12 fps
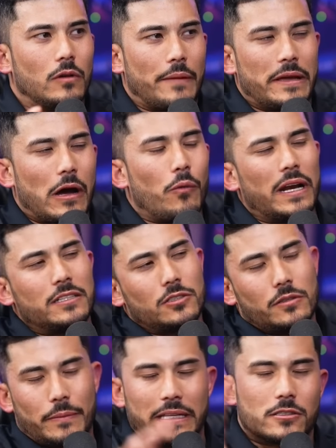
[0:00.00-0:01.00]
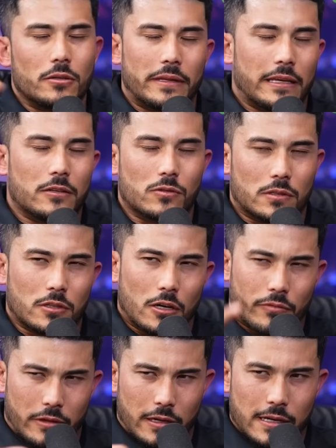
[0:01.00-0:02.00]
I mean, so many things I want to
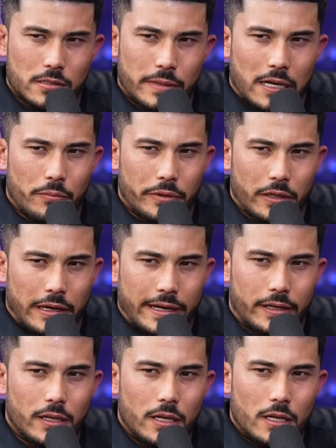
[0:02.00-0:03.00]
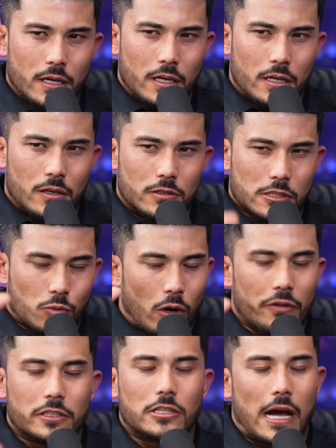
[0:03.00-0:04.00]
talk with you guys about, but like, since we're
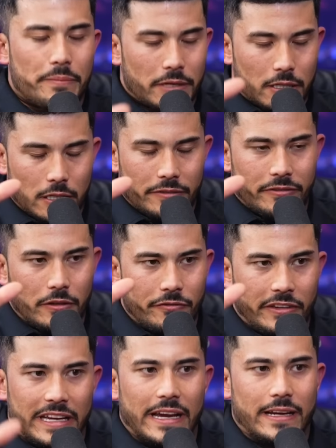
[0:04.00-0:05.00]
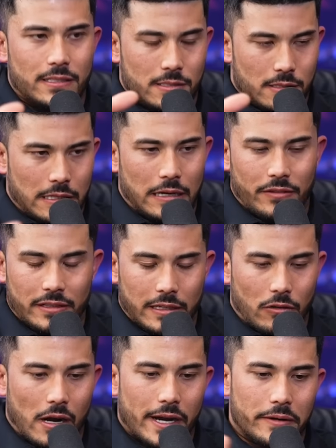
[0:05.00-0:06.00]
on the topic of VAs and
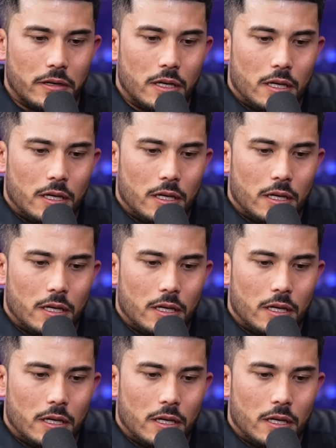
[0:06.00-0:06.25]
everything, right?